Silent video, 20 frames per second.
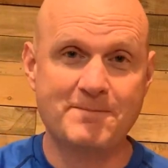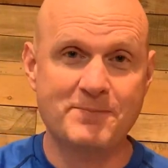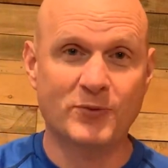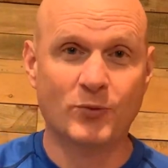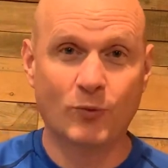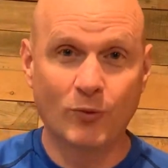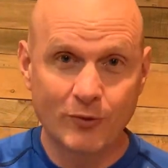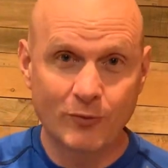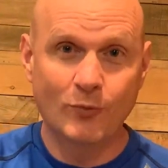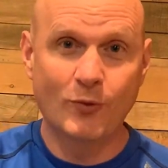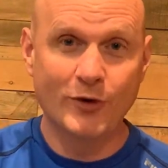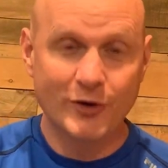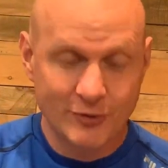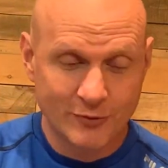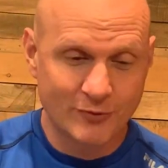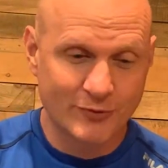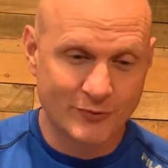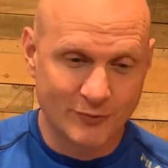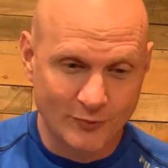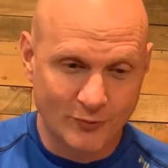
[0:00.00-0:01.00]
What
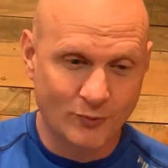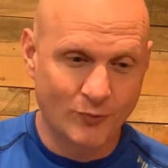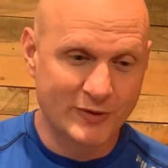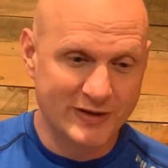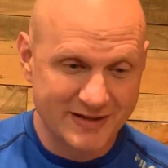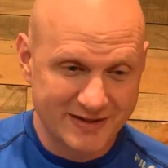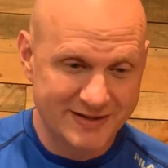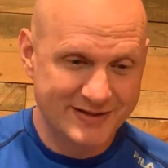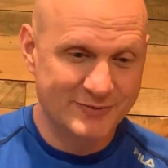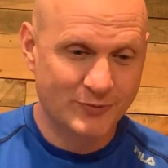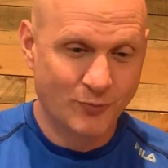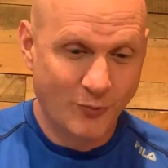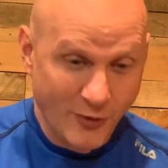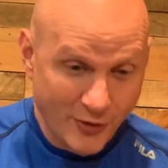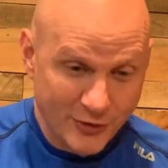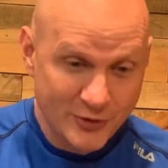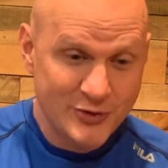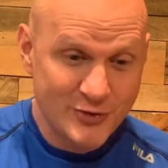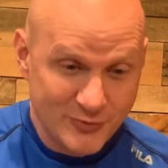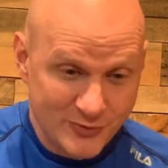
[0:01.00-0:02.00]
are
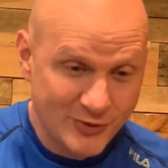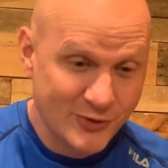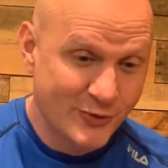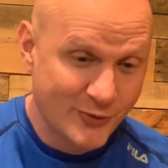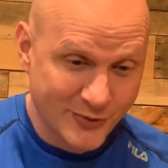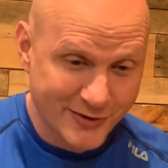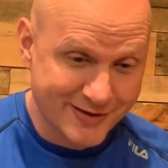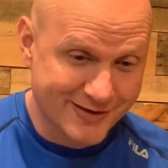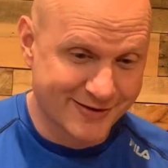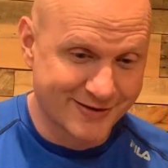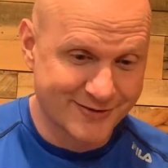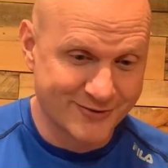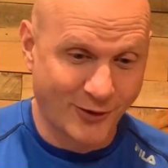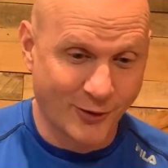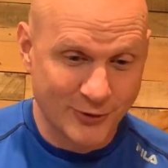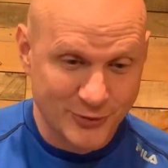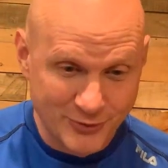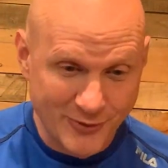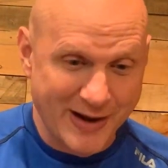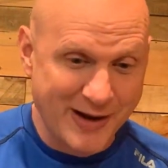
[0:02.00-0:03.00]
you doing? Are
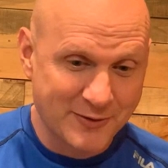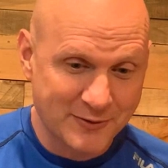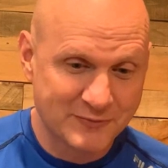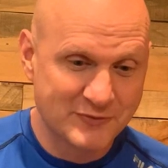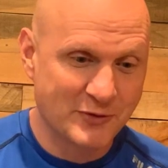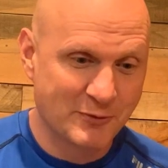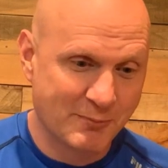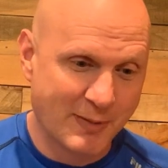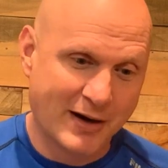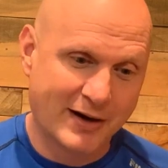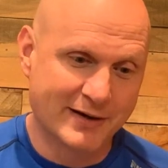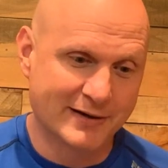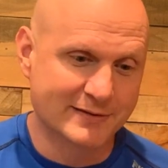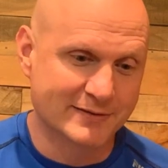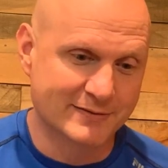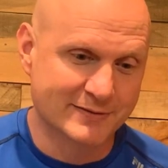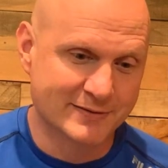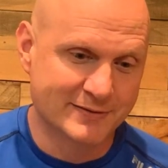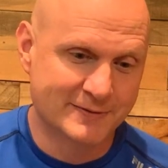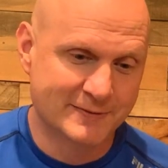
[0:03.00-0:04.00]
you out of your mind?"